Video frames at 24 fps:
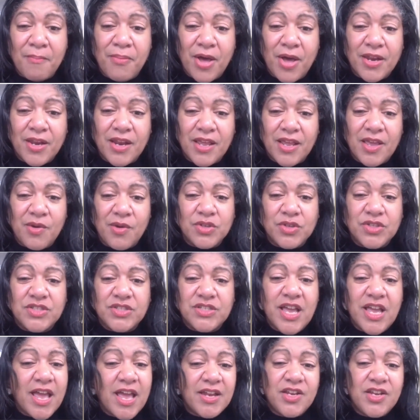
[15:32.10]
but it was
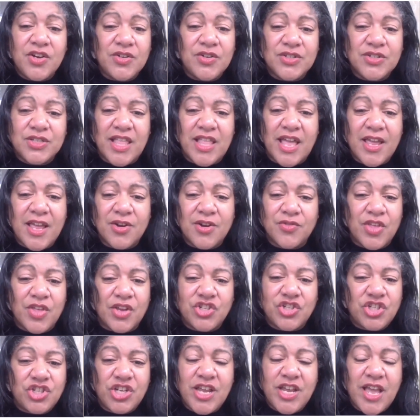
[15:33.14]
10 years later
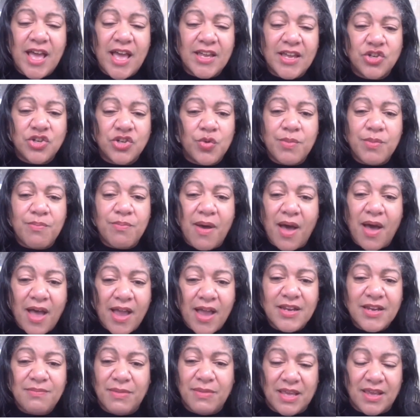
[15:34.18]
that she had to
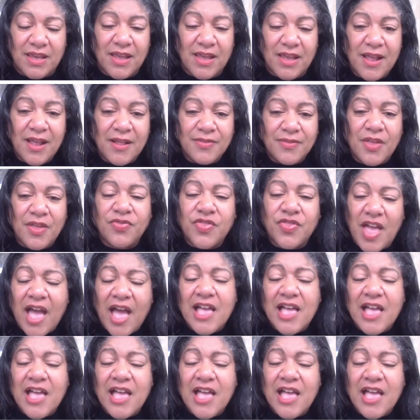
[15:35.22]
remind me that